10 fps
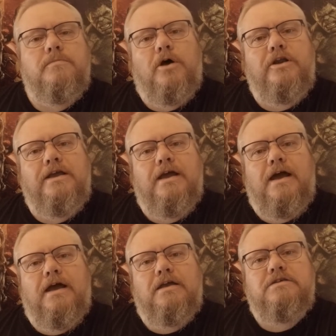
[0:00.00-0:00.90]
morning,
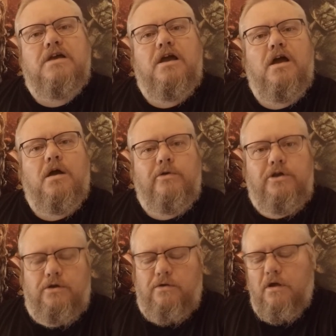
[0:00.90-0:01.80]
guys. How are
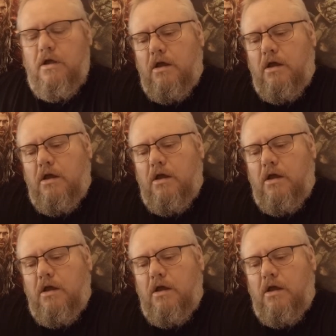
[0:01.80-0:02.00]
you?